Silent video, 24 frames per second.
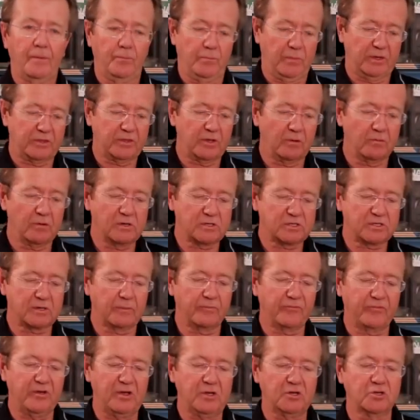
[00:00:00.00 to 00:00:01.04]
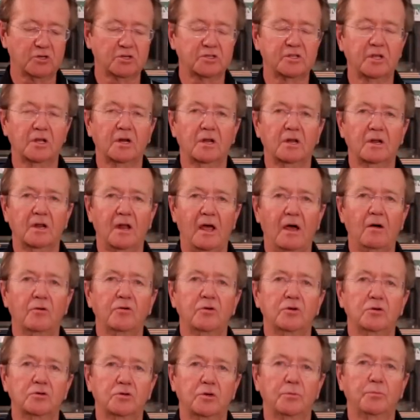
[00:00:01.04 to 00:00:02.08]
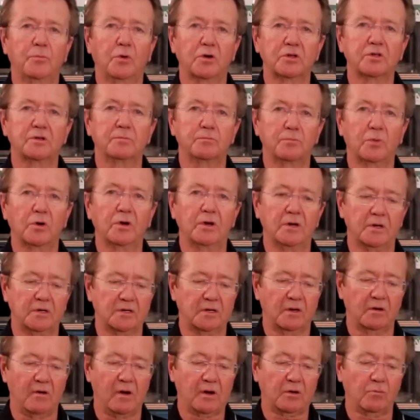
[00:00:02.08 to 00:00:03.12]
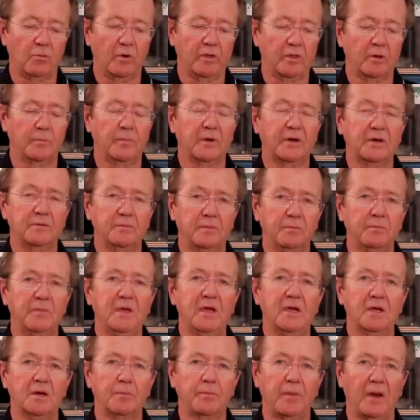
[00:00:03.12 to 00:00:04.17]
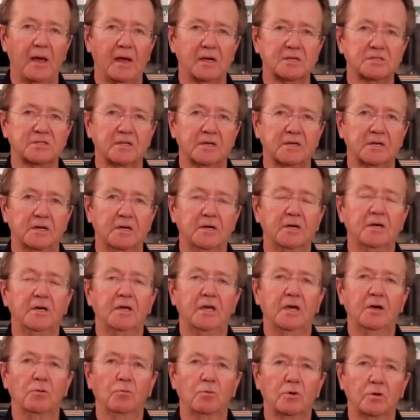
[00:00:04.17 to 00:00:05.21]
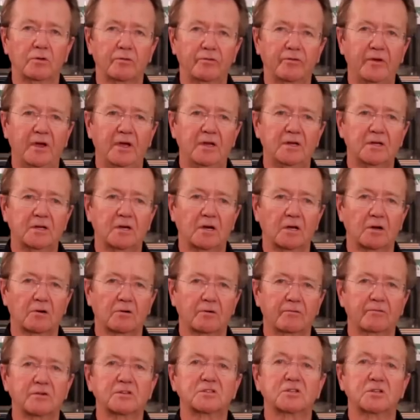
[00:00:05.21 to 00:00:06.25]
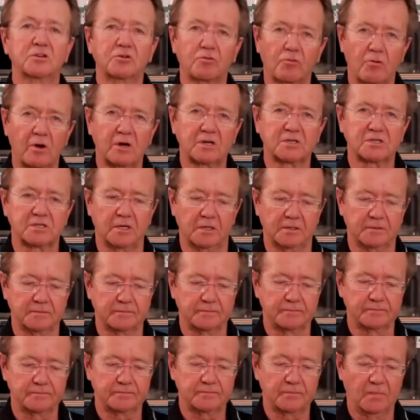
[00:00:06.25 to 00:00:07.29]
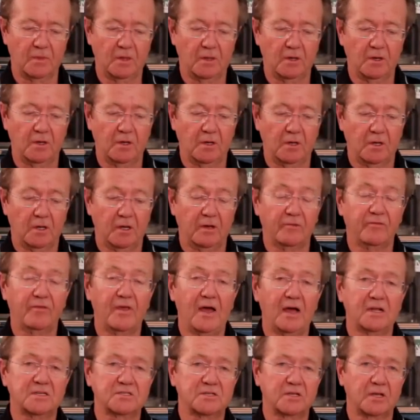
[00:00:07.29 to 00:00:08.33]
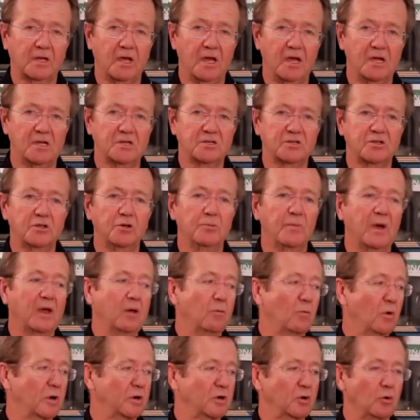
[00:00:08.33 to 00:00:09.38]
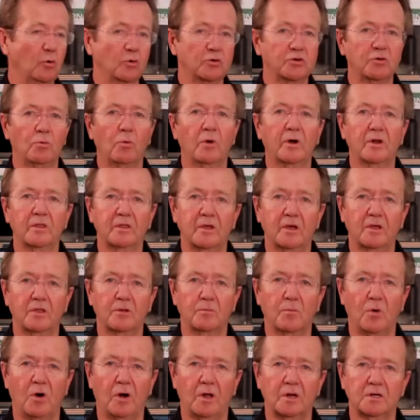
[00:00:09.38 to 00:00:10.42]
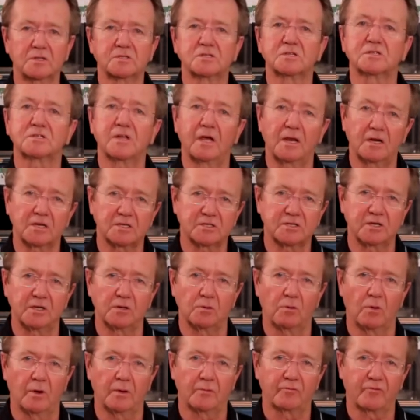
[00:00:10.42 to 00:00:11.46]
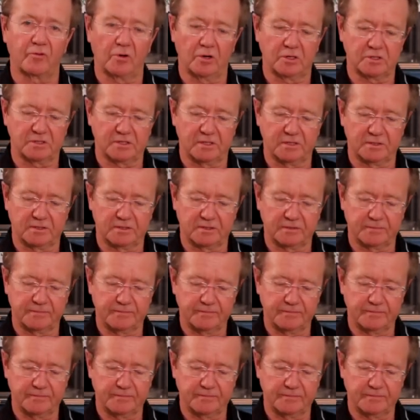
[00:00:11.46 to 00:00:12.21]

But there is some features that will allow you to put it in direct weather, but being a plastic, it will fade in color if it's in direct sun. If that's the case, you may want to go to one of the other models, the stainless steel one, for instance.